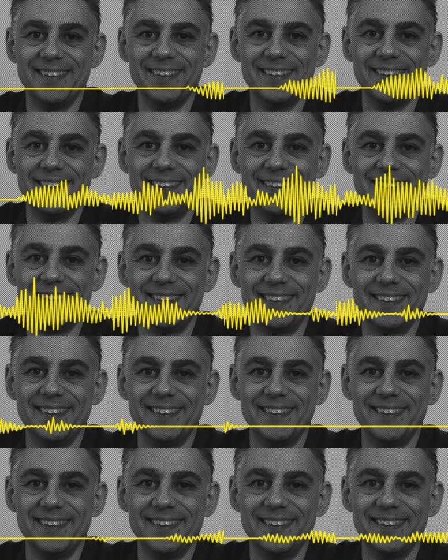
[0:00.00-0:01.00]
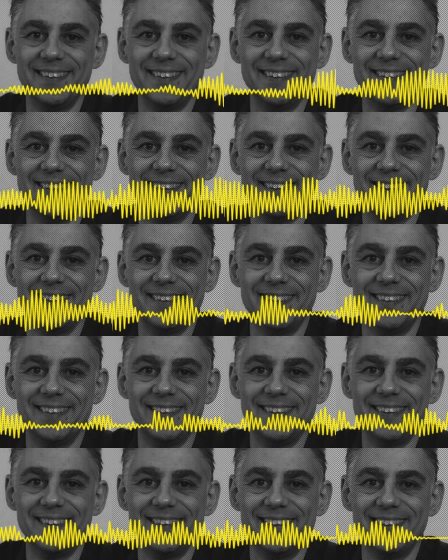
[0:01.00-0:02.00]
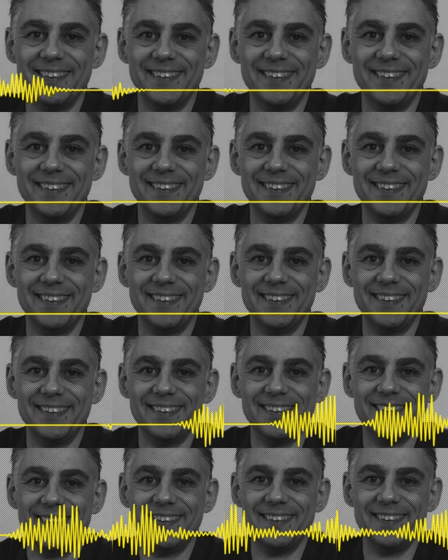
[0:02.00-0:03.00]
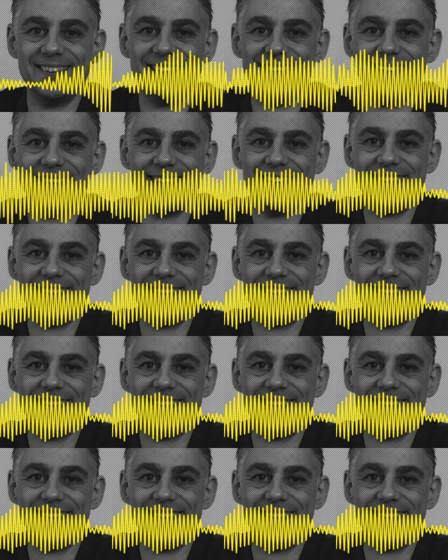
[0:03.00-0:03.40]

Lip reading: We'll wait, and when the new rulebook comes out, and it's really